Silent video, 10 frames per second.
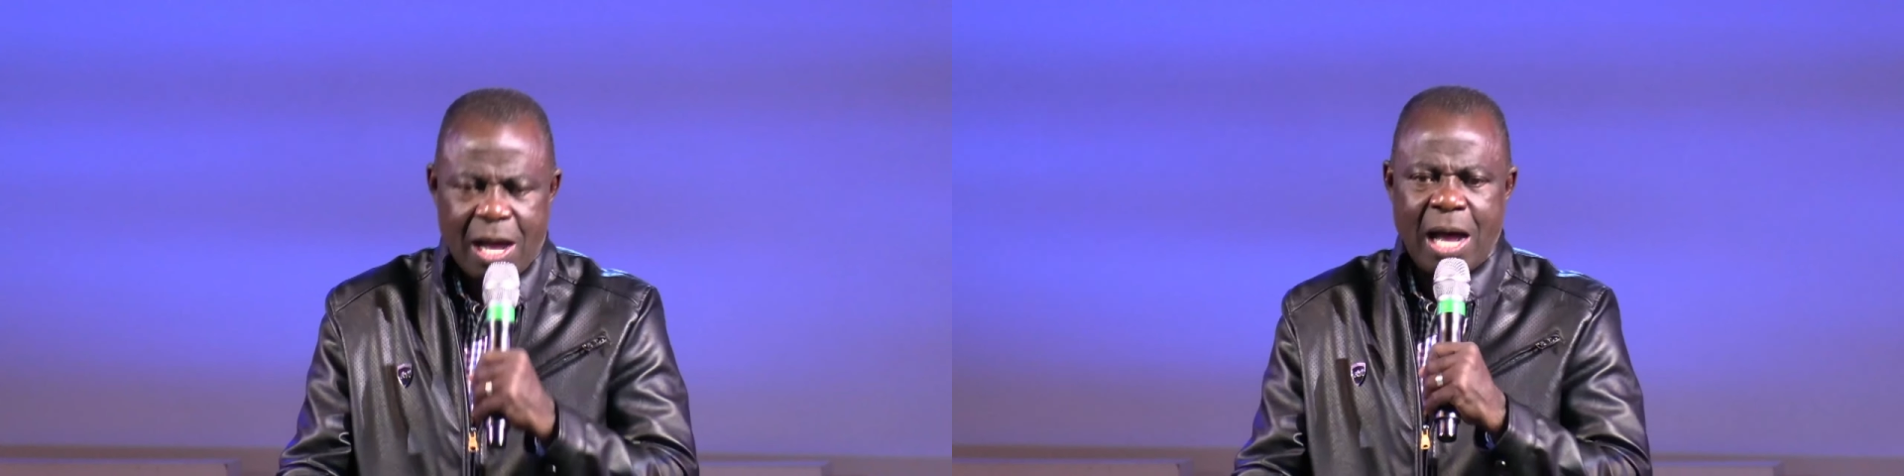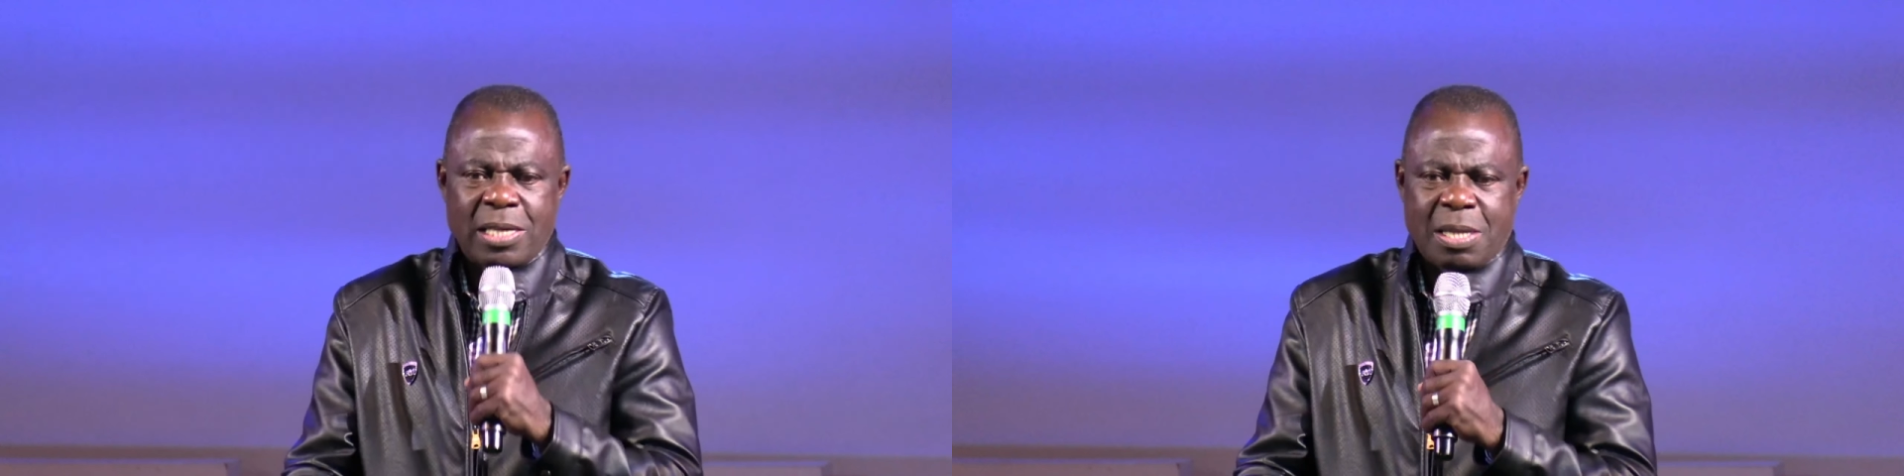
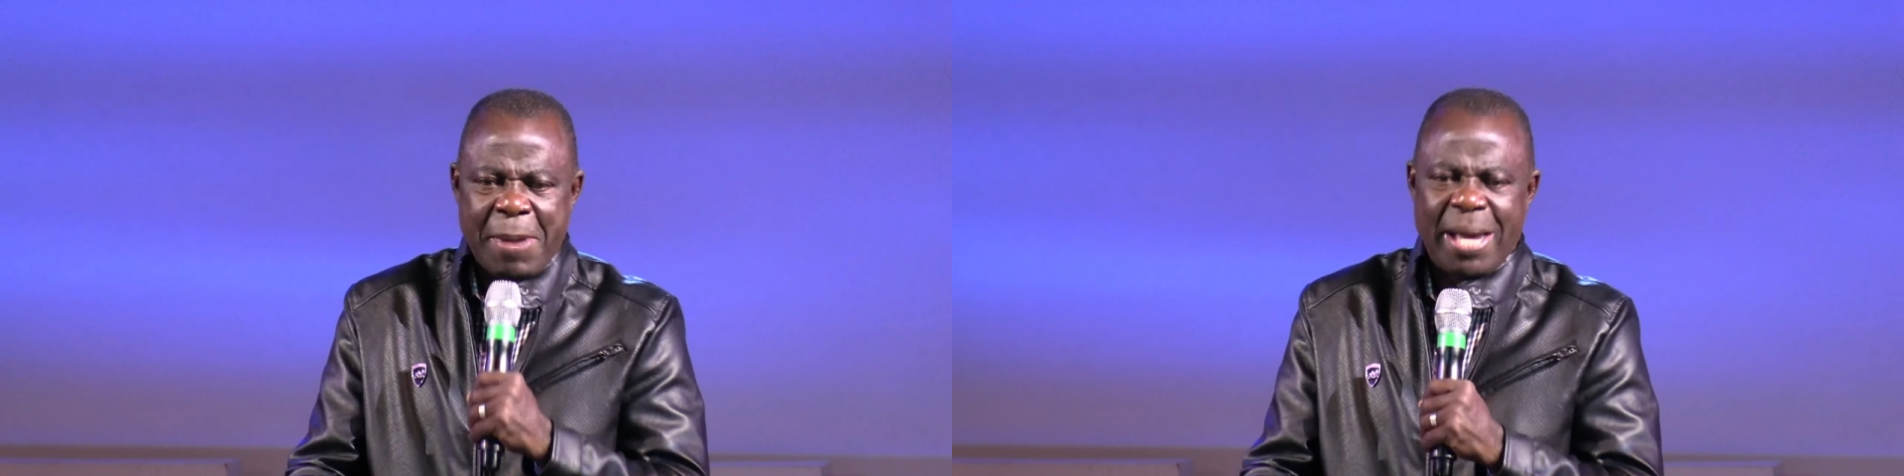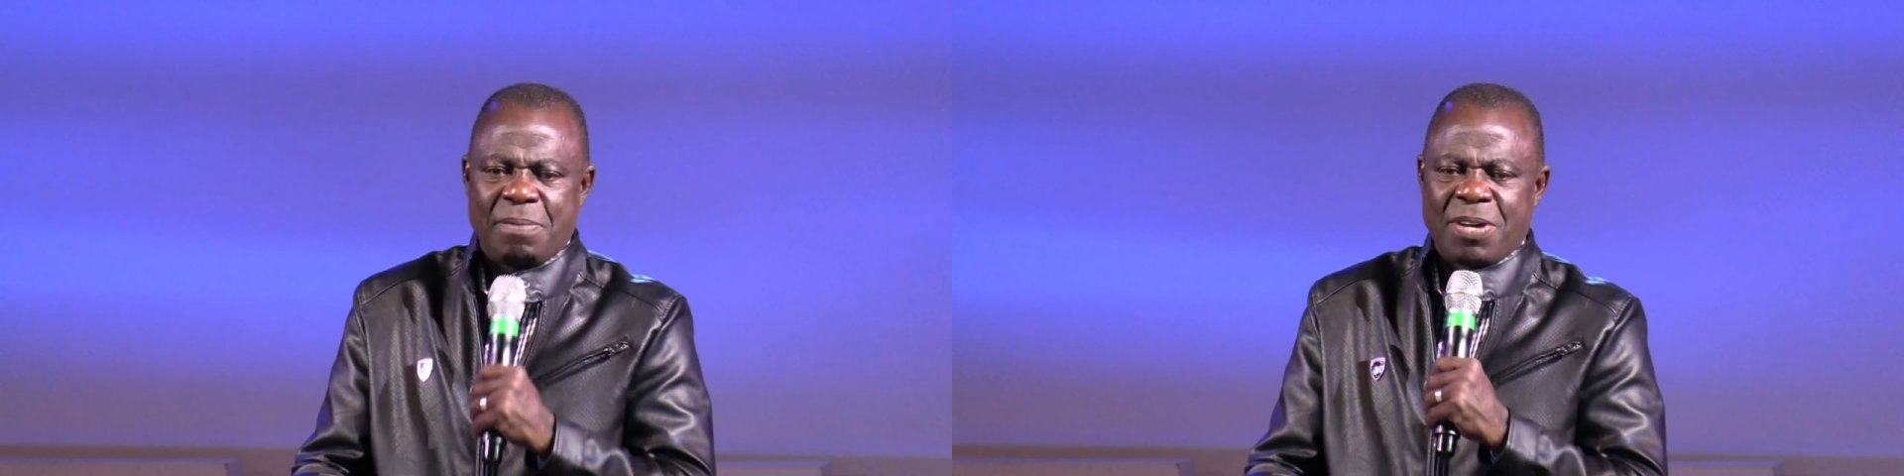as a
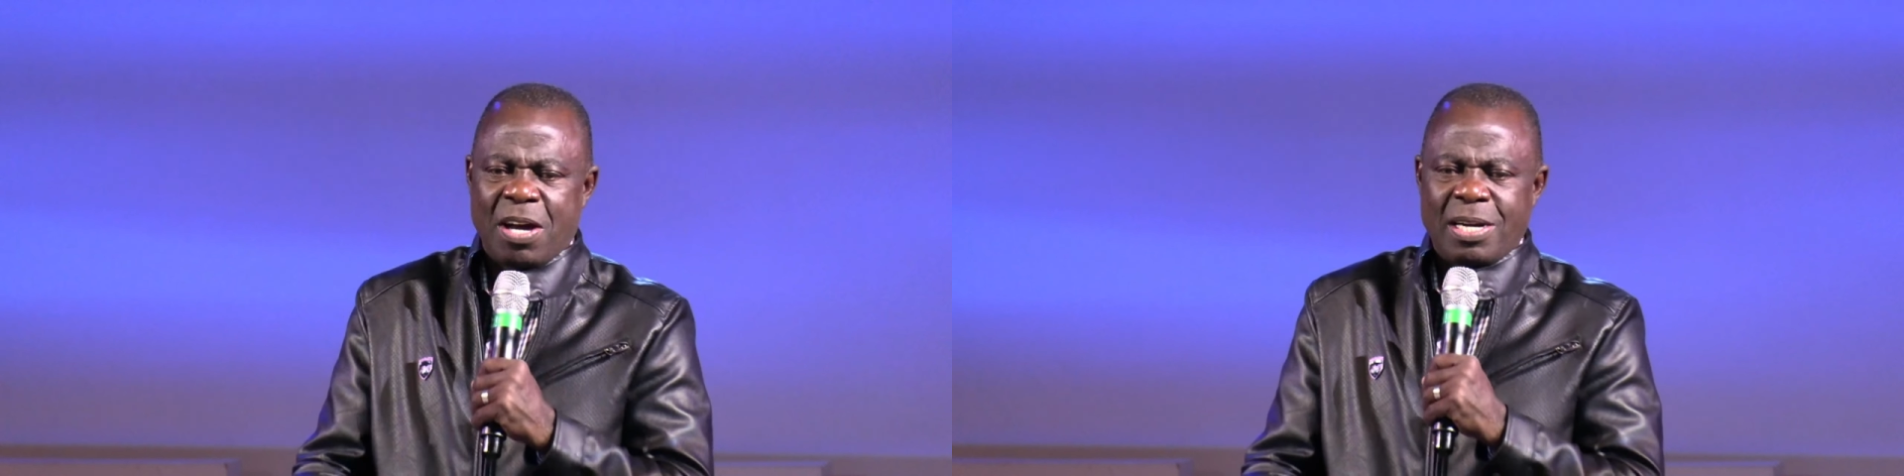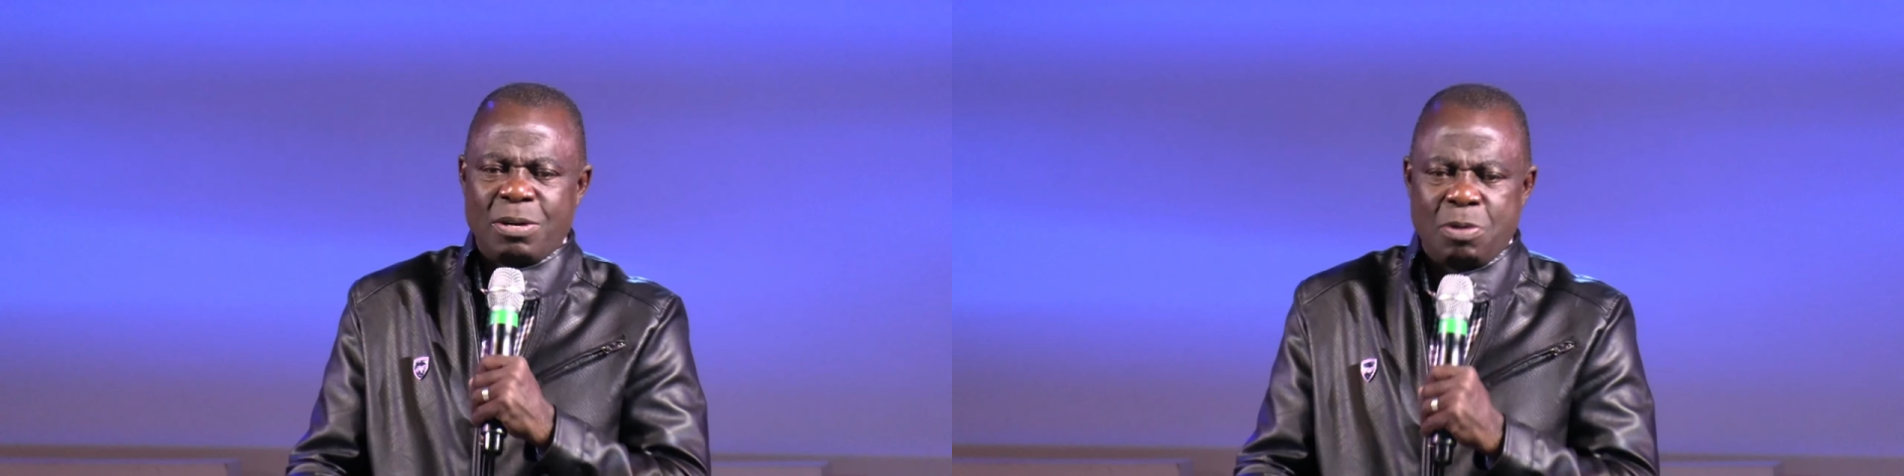man of
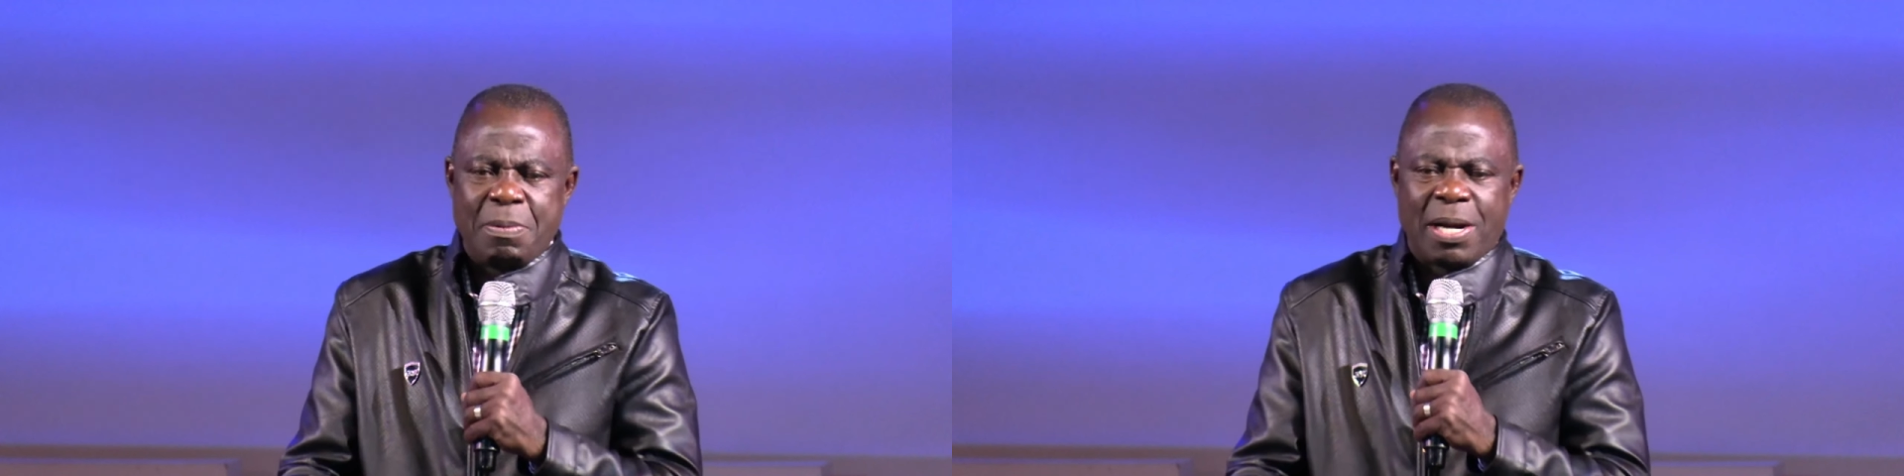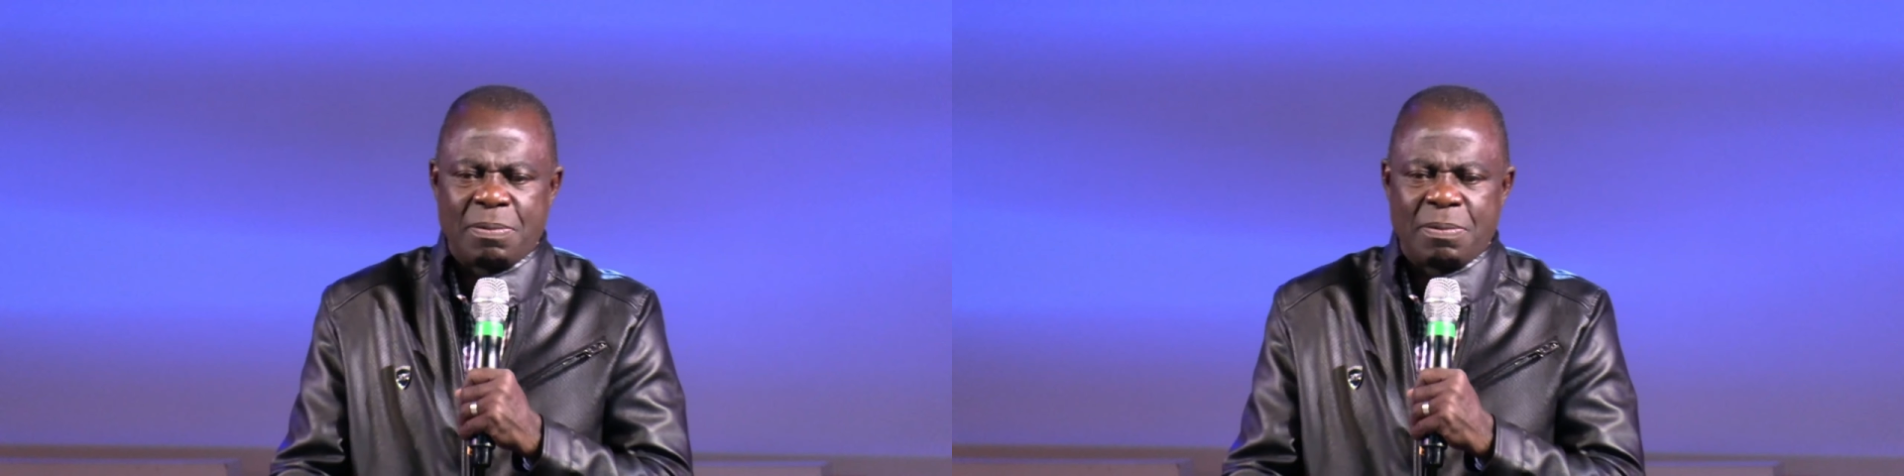God, a woman